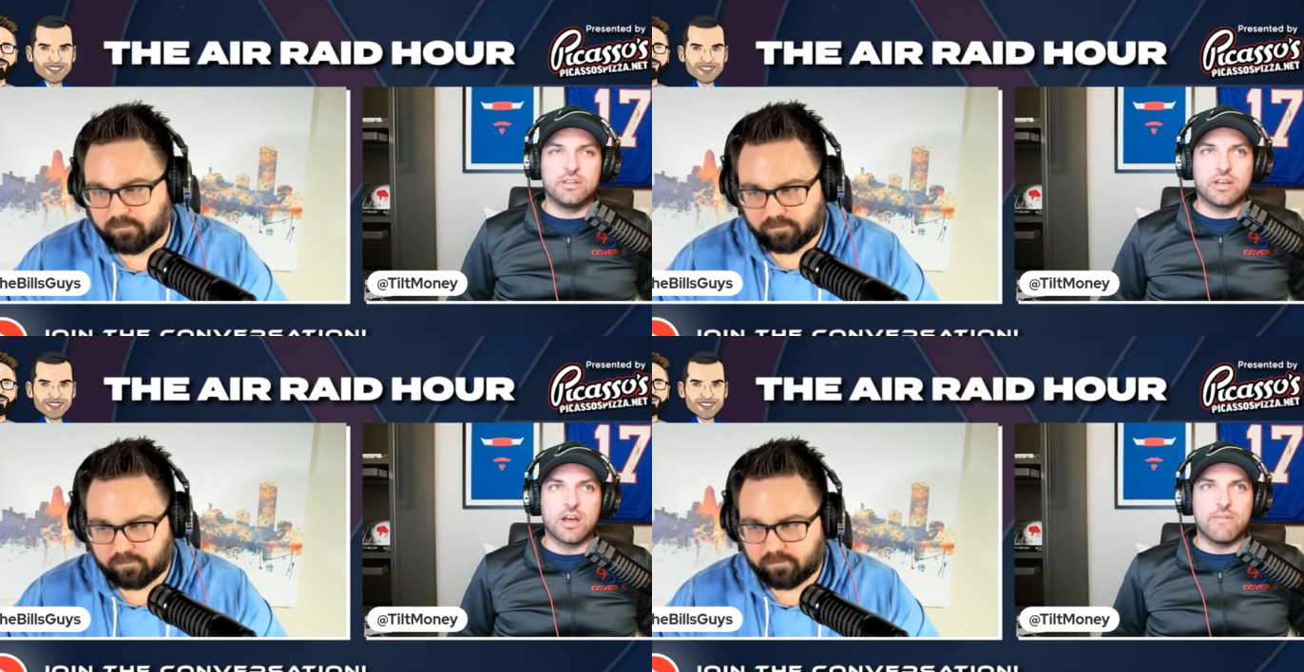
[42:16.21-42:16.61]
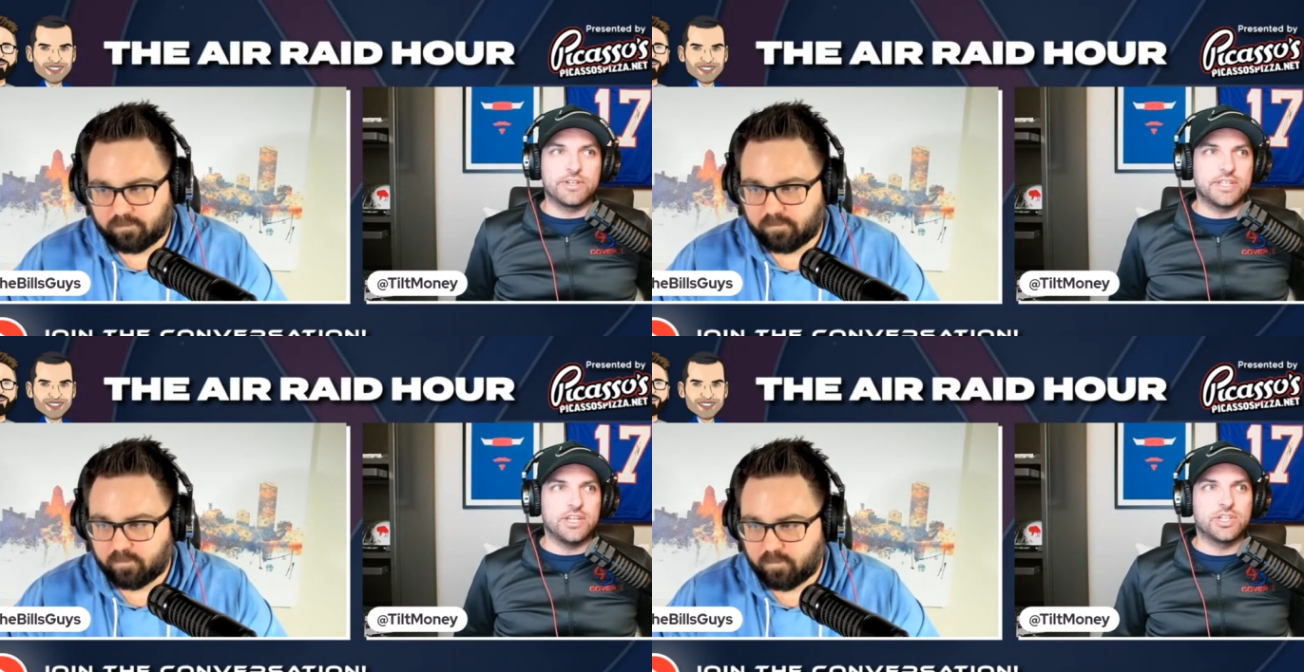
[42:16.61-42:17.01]
Speaker 1: the mm-hmm.
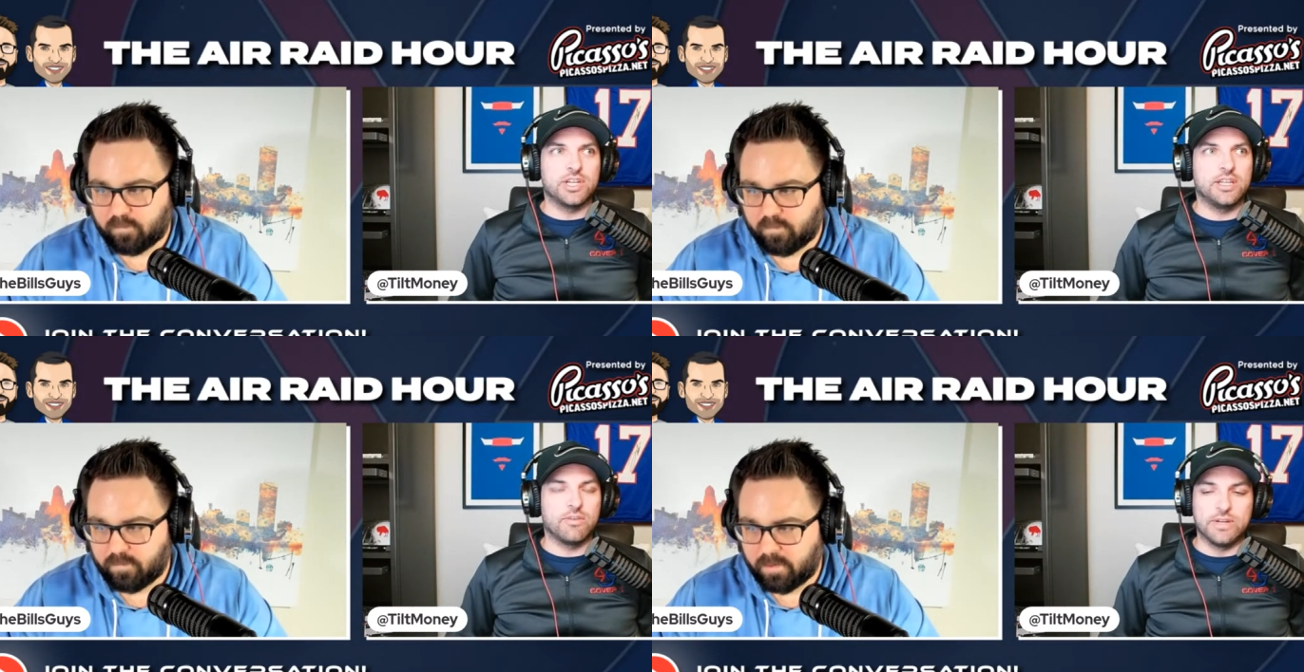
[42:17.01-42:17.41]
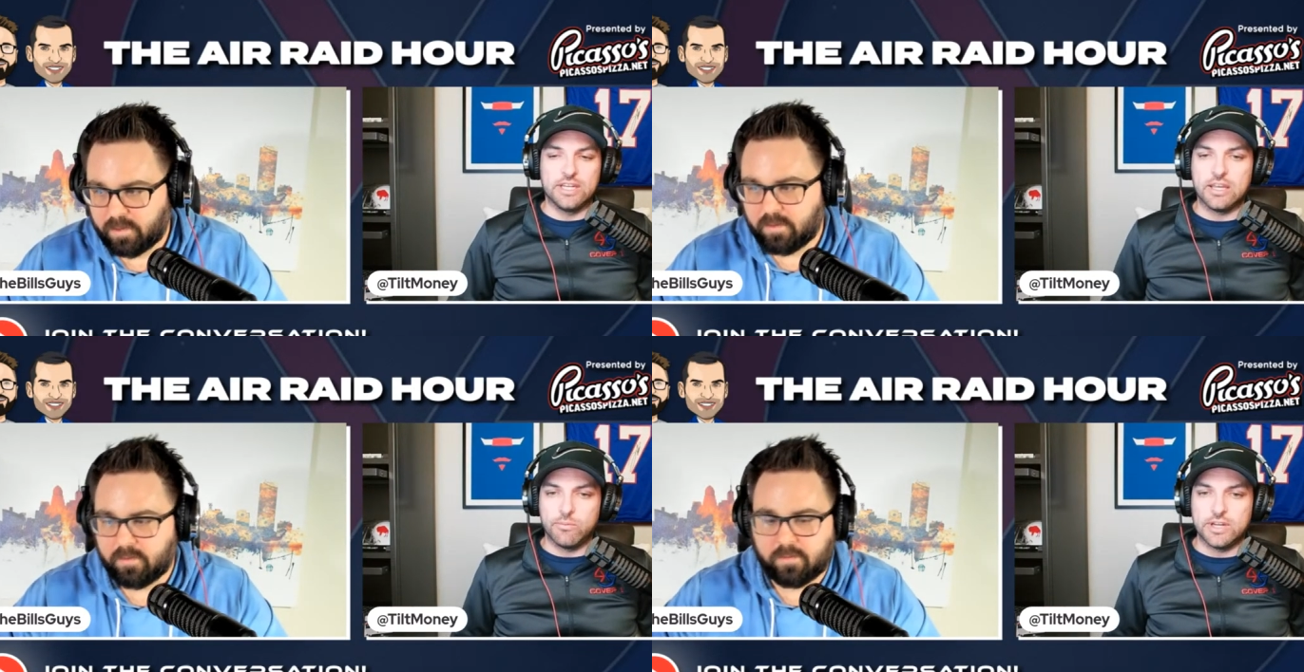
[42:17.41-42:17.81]
conversation is we
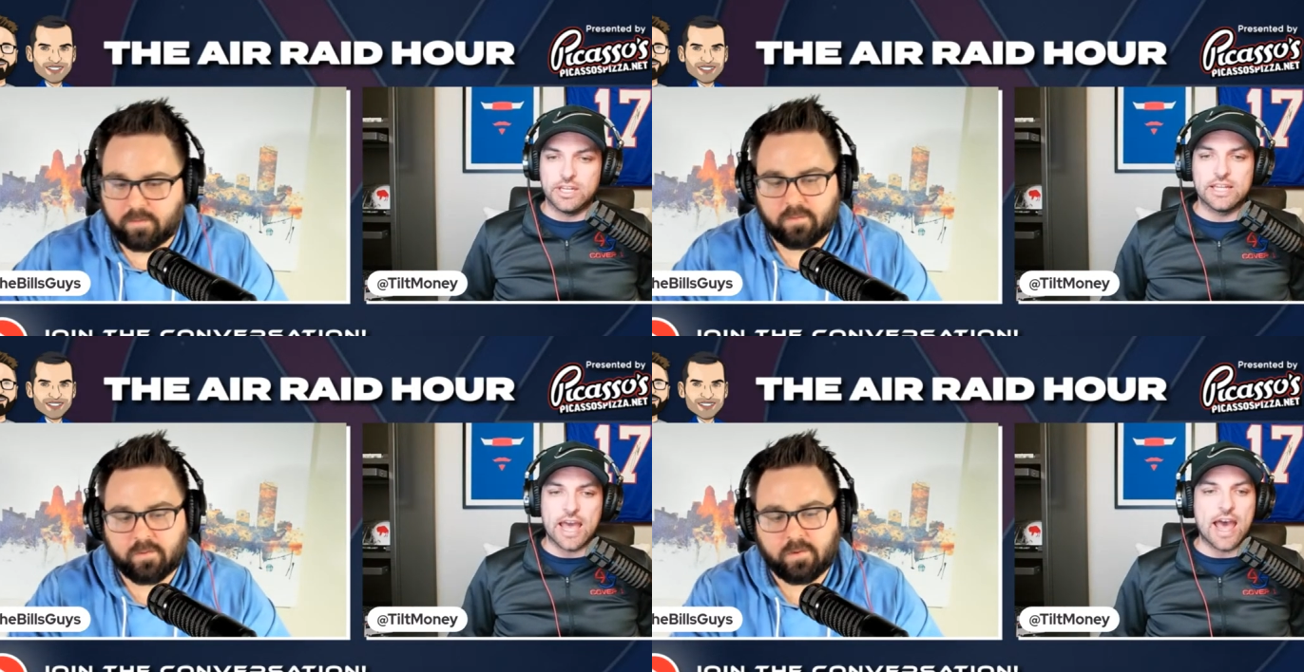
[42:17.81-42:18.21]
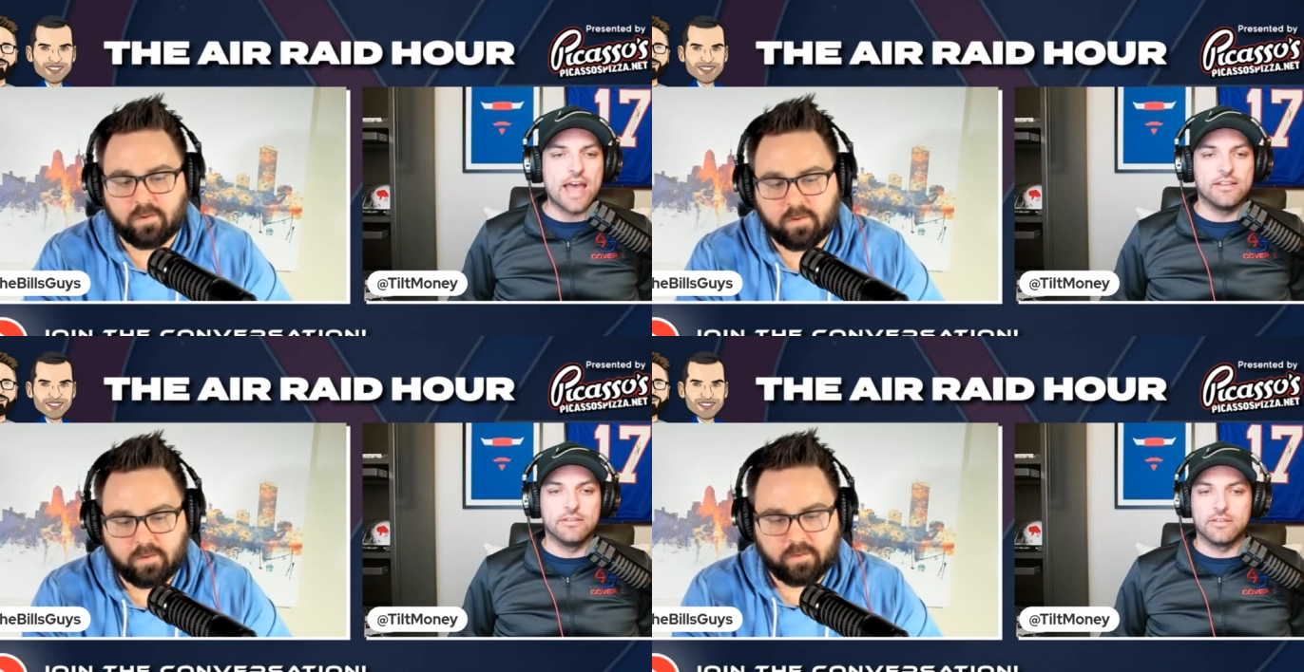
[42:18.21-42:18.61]
need we need to
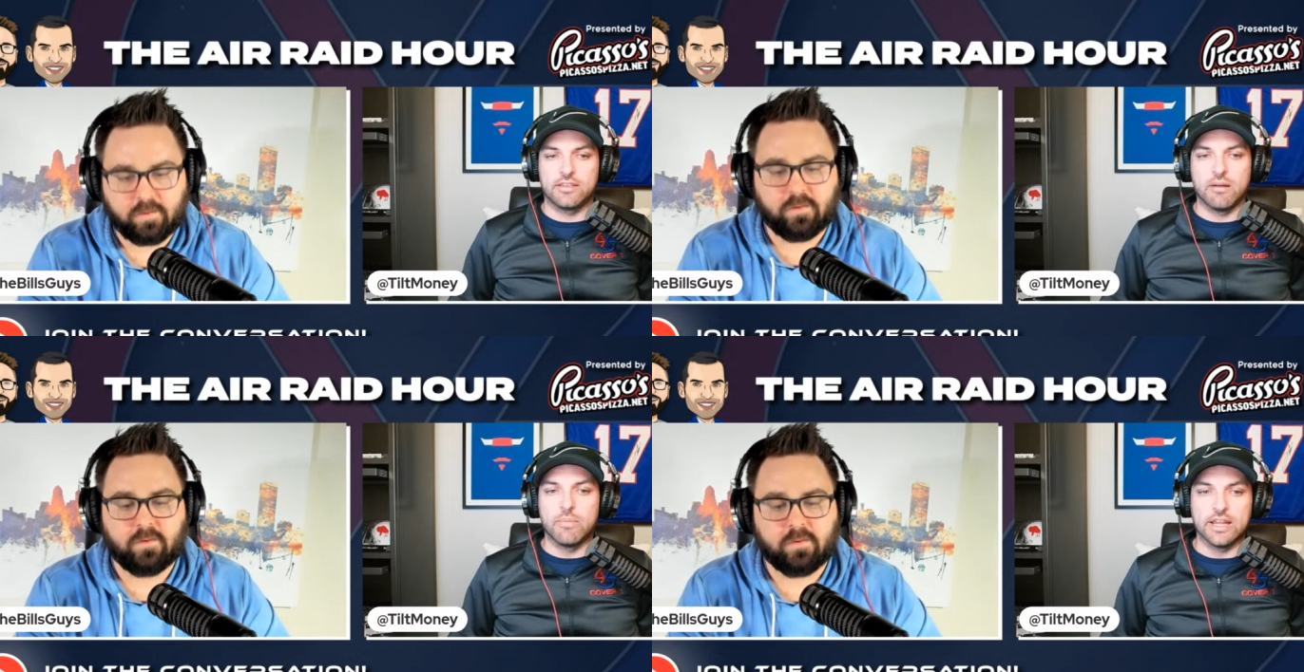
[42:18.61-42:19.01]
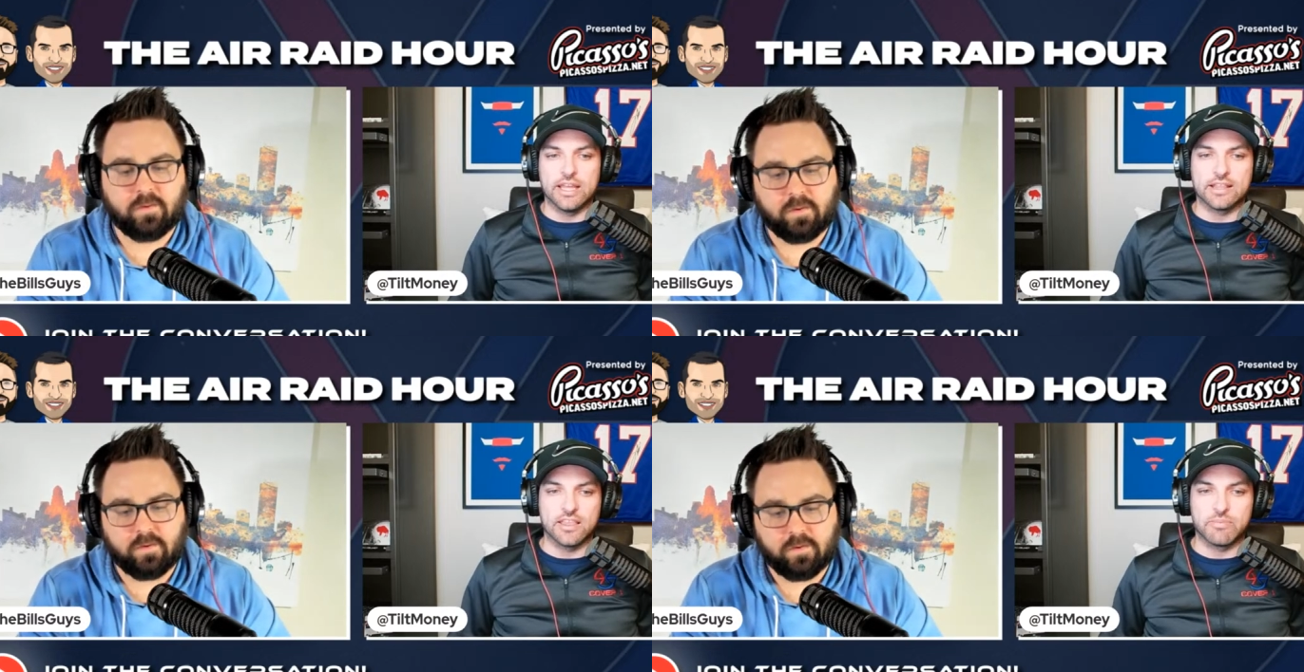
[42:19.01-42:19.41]
add
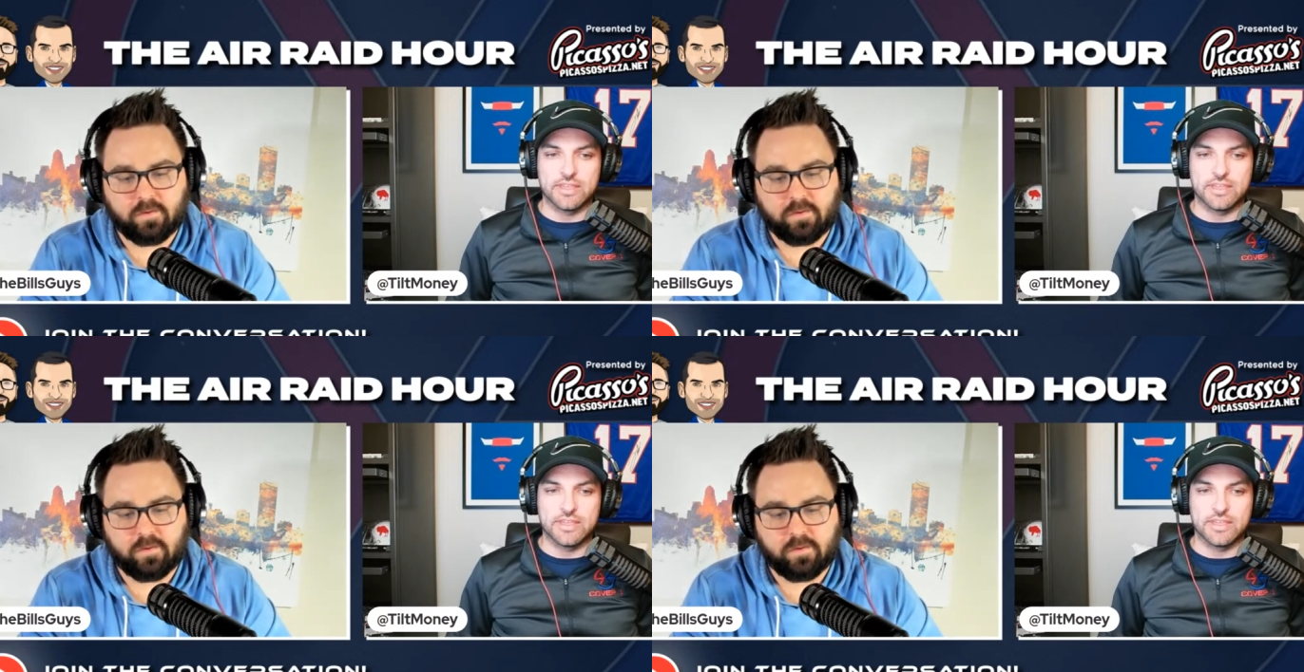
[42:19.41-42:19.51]
somebody at this